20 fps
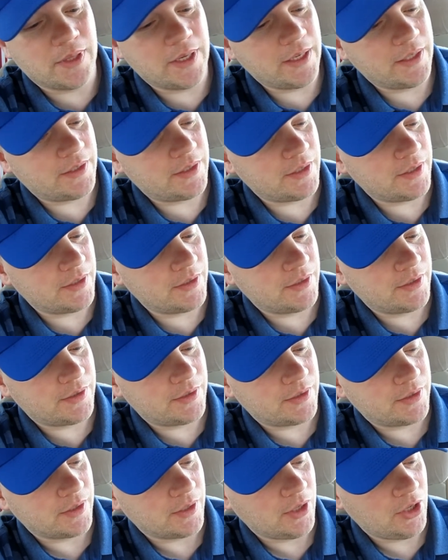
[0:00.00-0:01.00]
This
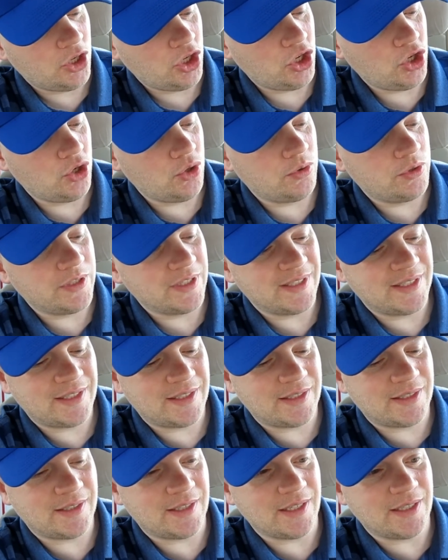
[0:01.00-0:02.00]
is huge. It's
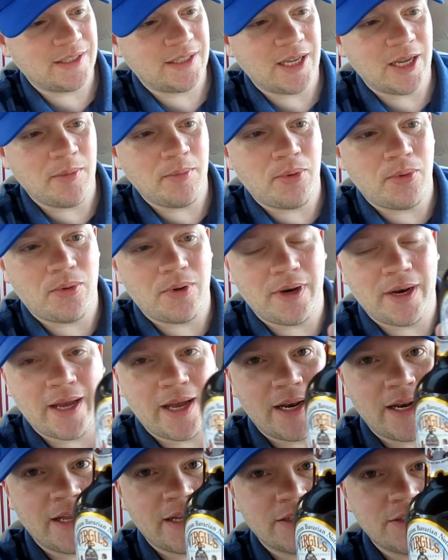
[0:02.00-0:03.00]
16.9
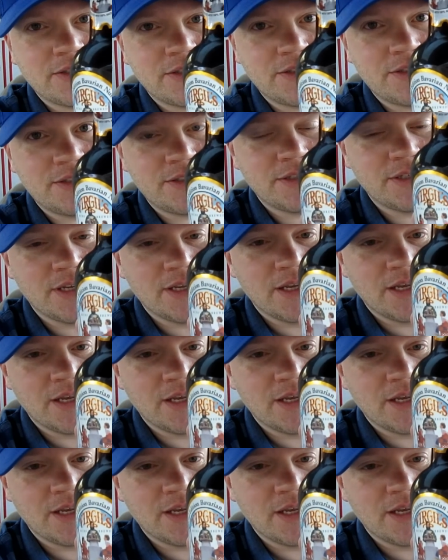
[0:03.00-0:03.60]
ounces.